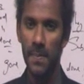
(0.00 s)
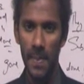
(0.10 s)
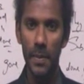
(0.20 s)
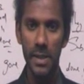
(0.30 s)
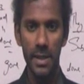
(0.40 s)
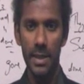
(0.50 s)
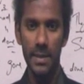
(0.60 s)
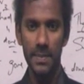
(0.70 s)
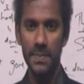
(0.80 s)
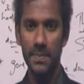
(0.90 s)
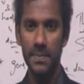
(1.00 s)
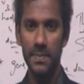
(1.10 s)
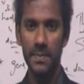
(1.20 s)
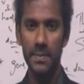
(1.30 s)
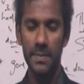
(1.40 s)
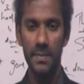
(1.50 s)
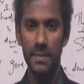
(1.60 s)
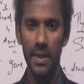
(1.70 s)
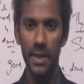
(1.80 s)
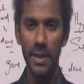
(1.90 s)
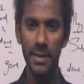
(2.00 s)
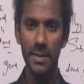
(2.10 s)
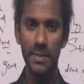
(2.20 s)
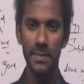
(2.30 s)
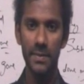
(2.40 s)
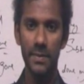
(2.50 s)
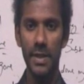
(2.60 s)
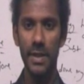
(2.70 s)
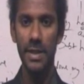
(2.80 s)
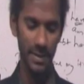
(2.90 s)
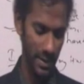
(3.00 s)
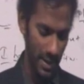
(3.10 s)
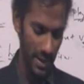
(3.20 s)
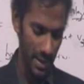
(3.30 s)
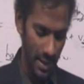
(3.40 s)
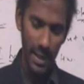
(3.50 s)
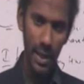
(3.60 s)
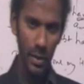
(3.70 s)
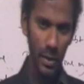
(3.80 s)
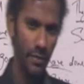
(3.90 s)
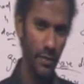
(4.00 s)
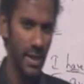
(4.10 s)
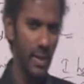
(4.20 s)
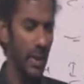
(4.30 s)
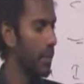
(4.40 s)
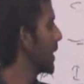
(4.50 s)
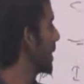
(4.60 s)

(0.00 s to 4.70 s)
Hope it's clear. Got it? Fine. Now, if I say one more